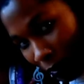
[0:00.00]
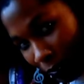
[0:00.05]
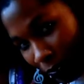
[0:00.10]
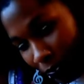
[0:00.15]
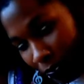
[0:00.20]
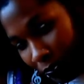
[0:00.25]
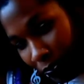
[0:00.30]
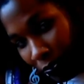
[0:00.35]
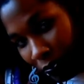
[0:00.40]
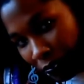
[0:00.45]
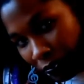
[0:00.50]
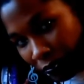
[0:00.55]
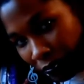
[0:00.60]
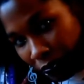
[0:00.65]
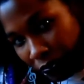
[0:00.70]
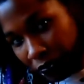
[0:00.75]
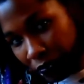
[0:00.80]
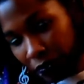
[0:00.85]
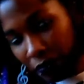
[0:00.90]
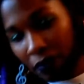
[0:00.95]
well.
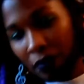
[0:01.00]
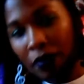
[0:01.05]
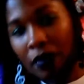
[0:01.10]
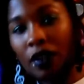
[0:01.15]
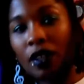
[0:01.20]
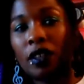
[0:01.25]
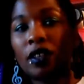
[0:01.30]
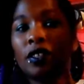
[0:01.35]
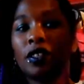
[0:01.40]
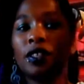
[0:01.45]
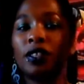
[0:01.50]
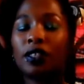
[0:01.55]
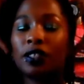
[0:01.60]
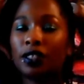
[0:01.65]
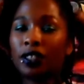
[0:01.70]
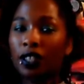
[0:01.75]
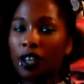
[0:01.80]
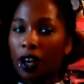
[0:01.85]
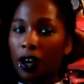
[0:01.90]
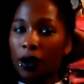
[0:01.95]

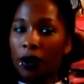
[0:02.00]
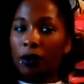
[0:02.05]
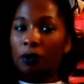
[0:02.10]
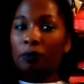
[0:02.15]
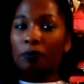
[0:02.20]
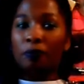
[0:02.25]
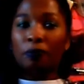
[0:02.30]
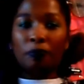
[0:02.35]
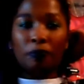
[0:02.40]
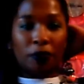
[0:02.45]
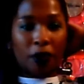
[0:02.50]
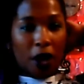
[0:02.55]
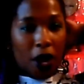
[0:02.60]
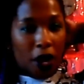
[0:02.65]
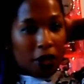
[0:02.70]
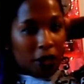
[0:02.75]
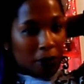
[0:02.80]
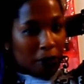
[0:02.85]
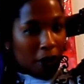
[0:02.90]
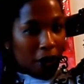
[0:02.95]
So
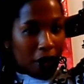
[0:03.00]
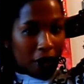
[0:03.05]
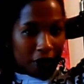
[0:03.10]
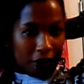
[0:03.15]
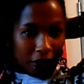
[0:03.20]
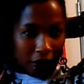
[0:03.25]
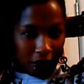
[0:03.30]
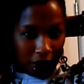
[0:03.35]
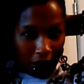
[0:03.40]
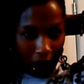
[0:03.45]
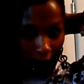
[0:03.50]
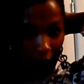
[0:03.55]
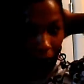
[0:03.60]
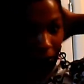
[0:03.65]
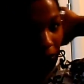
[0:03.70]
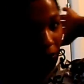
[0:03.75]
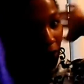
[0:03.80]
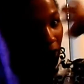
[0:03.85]
the only part that's